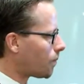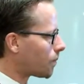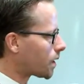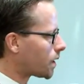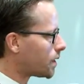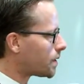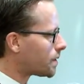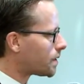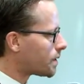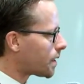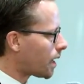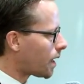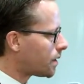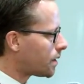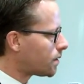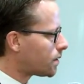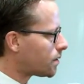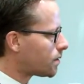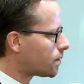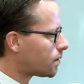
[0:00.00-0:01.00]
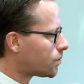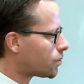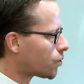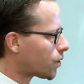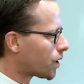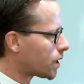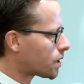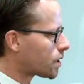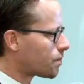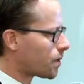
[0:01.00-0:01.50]
Consent,
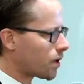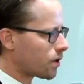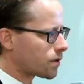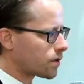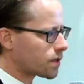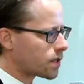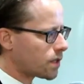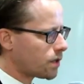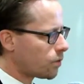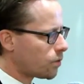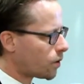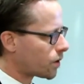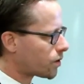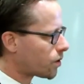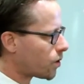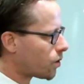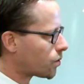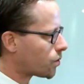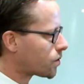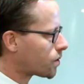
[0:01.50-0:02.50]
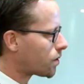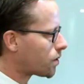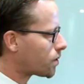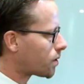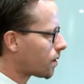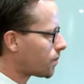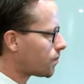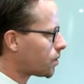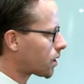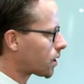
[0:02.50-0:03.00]
transparency, what those
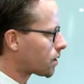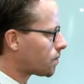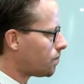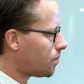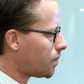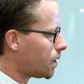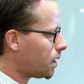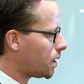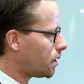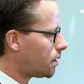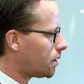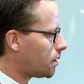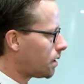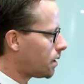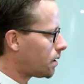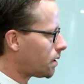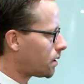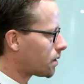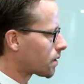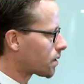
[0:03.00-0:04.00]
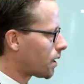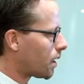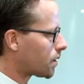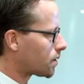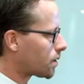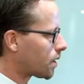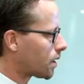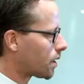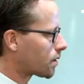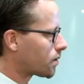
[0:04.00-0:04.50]
subjects mean in this
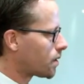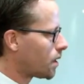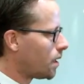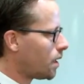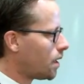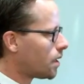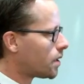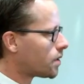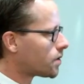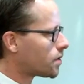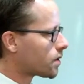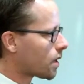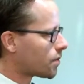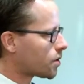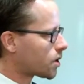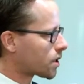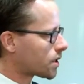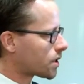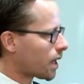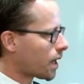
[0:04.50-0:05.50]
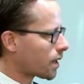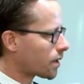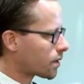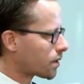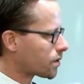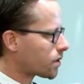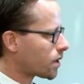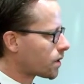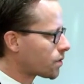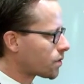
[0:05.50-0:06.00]
context. Subject
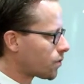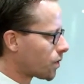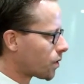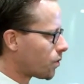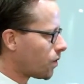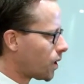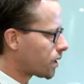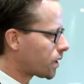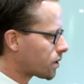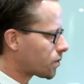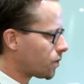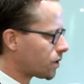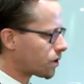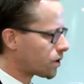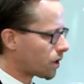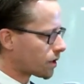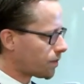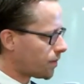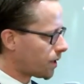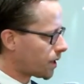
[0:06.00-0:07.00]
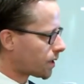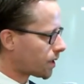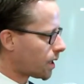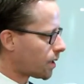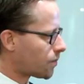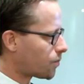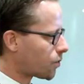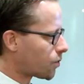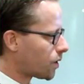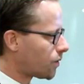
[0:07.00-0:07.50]
access requests, we talked about
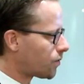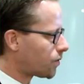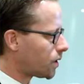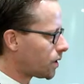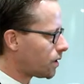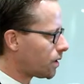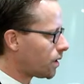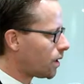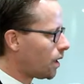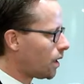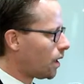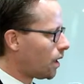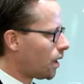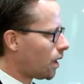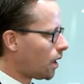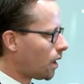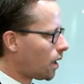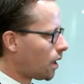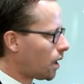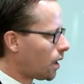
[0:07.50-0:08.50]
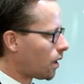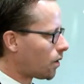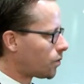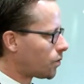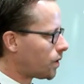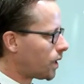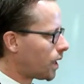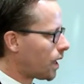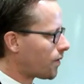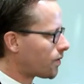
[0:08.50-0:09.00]
that briefly.
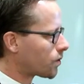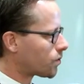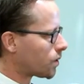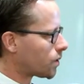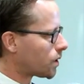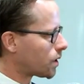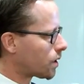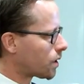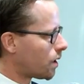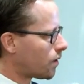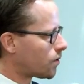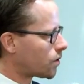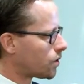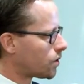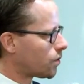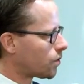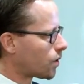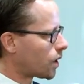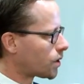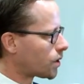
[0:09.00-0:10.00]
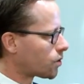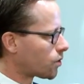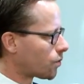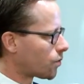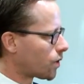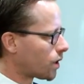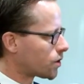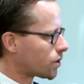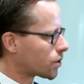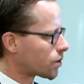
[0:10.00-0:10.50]
We haven't really covered the right to
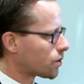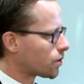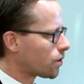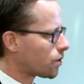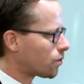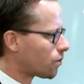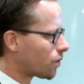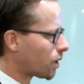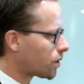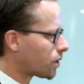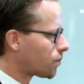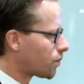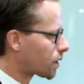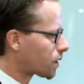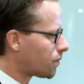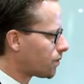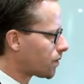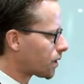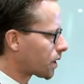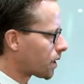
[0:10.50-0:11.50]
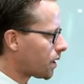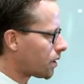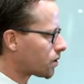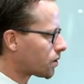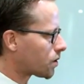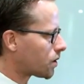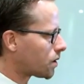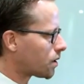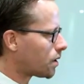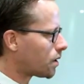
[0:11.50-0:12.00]
erasure, right to
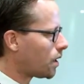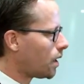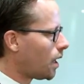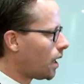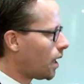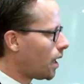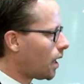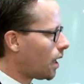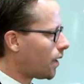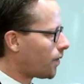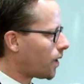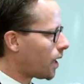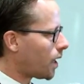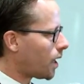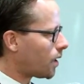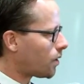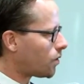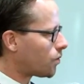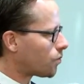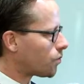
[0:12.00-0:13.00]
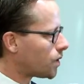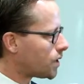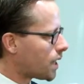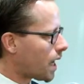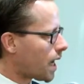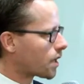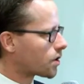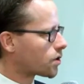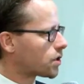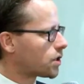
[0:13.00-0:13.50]
rectification. And then
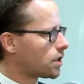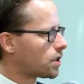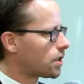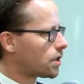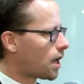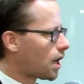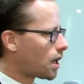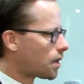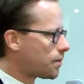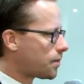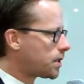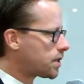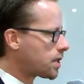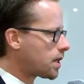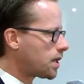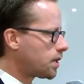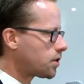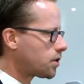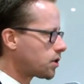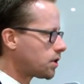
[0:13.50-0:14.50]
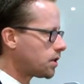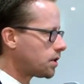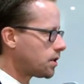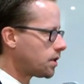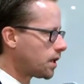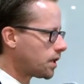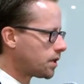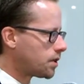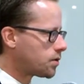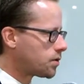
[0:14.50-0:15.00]
redaction,
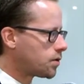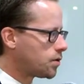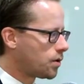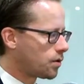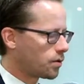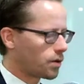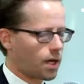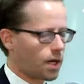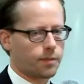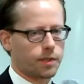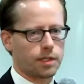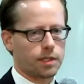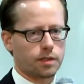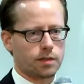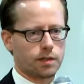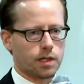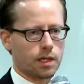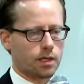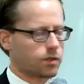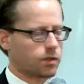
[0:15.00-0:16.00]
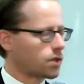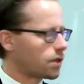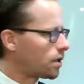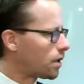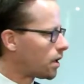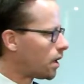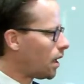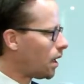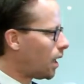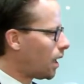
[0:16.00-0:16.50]
anonymization, and pseudonymization
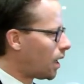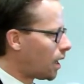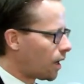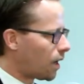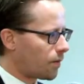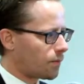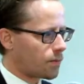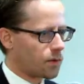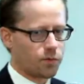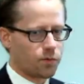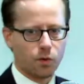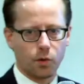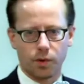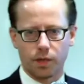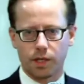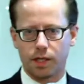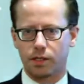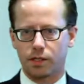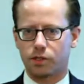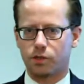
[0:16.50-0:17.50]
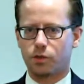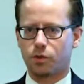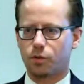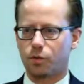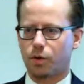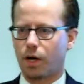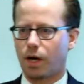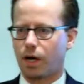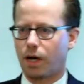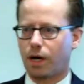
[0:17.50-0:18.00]
before we get
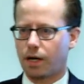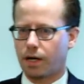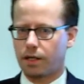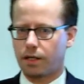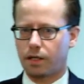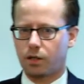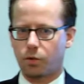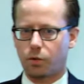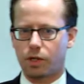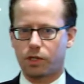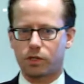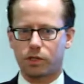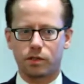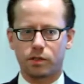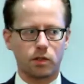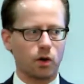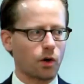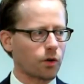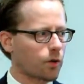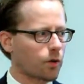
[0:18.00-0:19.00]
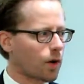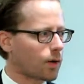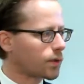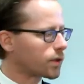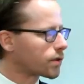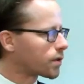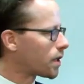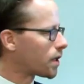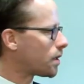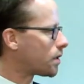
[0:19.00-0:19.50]
to any questions. Although I
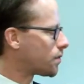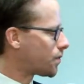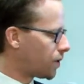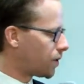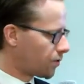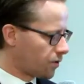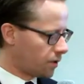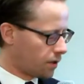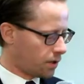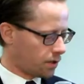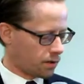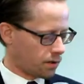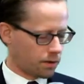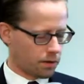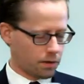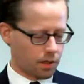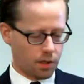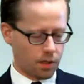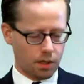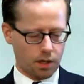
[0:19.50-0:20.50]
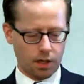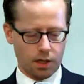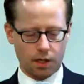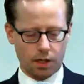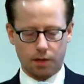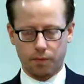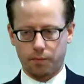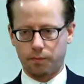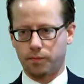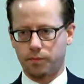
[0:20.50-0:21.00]
will say this, feel free to
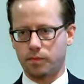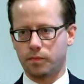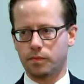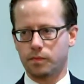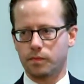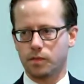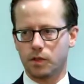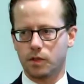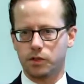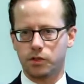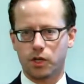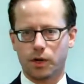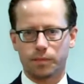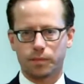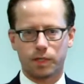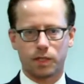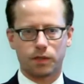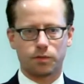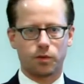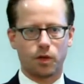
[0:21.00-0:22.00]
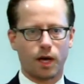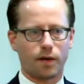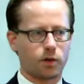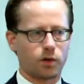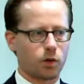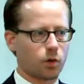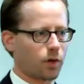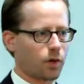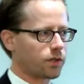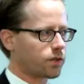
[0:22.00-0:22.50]
jump in if you have
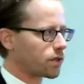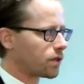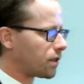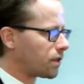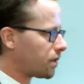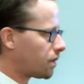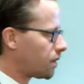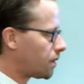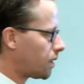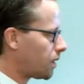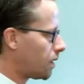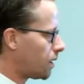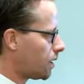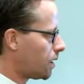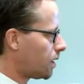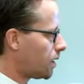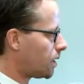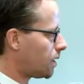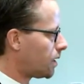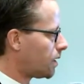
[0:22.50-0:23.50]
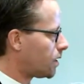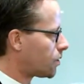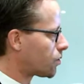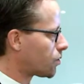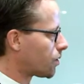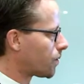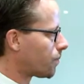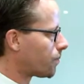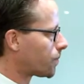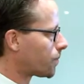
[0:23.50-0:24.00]
a question in the
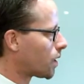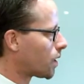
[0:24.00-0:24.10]
interim.